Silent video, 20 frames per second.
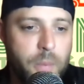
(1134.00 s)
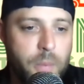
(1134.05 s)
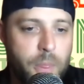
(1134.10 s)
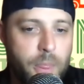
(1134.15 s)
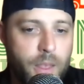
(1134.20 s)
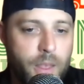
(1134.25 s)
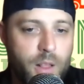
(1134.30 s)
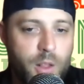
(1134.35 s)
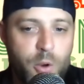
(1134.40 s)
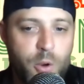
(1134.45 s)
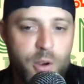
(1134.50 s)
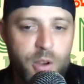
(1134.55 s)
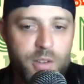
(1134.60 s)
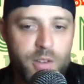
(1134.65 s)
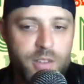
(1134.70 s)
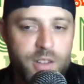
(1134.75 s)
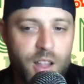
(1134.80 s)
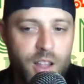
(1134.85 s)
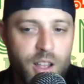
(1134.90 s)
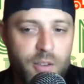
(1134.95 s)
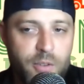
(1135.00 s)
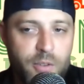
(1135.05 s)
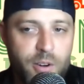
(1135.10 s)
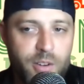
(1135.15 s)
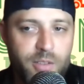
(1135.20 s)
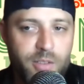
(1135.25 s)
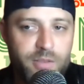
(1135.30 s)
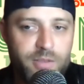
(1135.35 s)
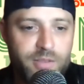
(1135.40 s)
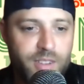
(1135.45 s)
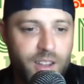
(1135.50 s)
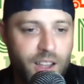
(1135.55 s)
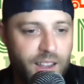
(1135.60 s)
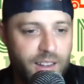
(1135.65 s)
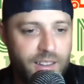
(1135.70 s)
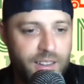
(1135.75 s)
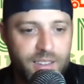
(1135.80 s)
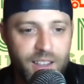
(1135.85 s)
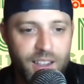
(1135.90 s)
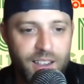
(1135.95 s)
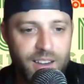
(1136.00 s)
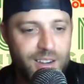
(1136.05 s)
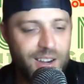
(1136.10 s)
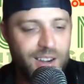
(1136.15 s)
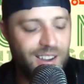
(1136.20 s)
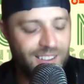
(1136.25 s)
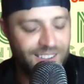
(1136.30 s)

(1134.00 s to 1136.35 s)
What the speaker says: Lucas Glover, I hate to say it.